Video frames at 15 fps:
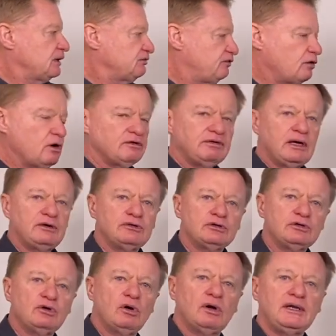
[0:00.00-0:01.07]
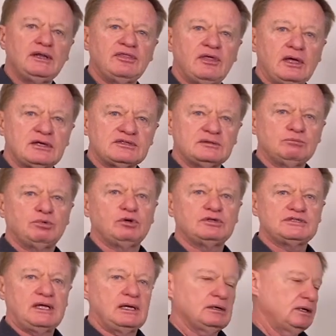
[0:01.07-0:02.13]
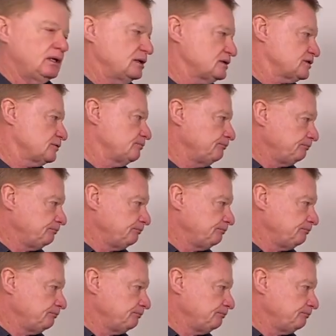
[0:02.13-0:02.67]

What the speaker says: $590,000 per townhouse.